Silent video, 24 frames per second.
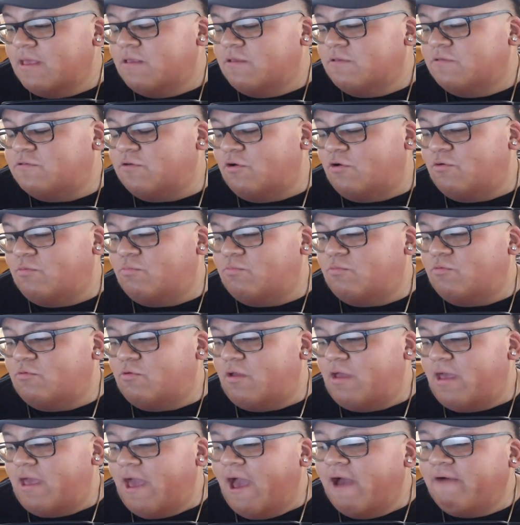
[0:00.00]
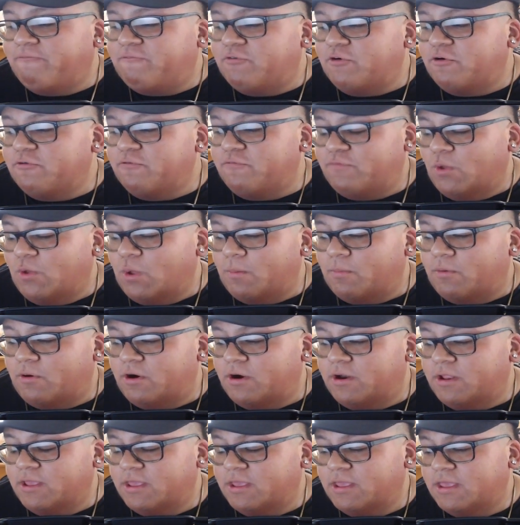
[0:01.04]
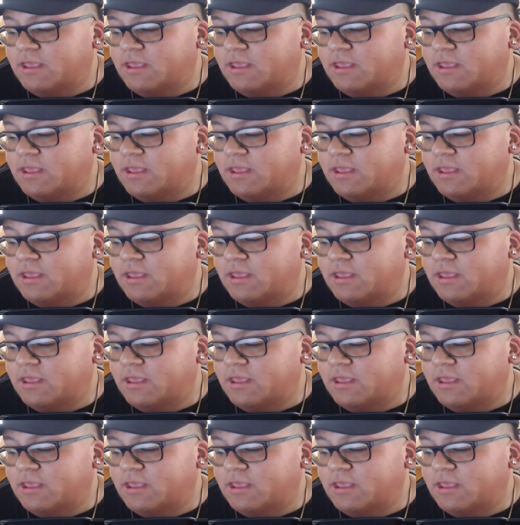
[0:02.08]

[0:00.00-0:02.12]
So, Heifer, Filbert,